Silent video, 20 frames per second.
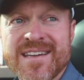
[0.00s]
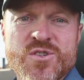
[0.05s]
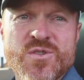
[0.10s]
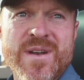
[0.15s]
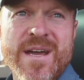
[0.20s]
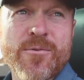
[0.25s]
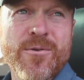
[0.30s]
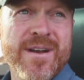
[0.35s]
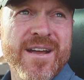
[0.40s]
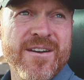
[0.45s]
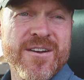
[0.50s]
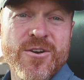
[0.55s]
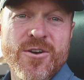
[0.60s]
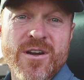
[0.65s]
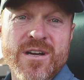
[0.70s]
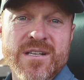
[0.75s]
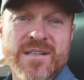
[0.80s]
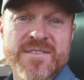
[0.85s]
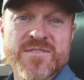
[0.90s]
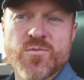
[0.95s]
So now we're down here
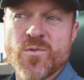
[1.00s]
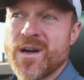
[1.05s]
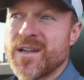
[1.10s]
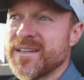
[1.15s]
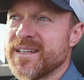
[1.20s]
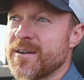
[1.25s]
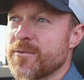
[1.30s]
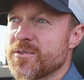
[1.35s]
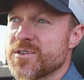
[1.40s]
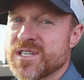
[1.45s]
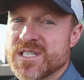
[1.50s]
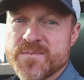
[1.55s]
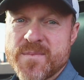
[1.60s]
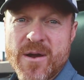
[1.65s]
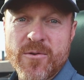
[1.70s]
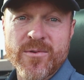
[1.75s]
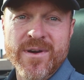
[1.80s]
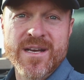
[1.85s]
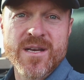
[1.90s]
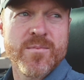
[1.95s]
at Cliffs Welding. We're just
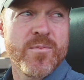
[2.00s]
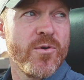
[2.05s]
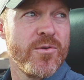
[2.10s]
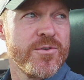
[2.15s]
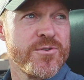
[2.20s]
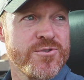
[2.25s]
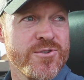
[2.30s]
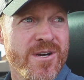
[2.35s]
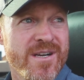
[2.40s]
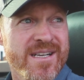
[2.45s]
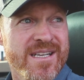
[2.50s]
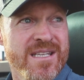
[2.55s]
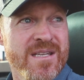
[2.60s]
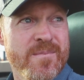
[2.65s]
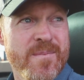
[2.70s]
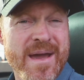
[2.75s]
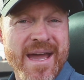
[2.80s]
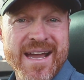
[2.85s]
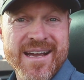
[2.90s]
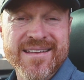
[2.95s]
about ready to pull the truck in
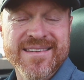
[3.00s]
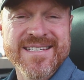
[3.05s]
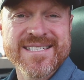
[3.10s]
the back.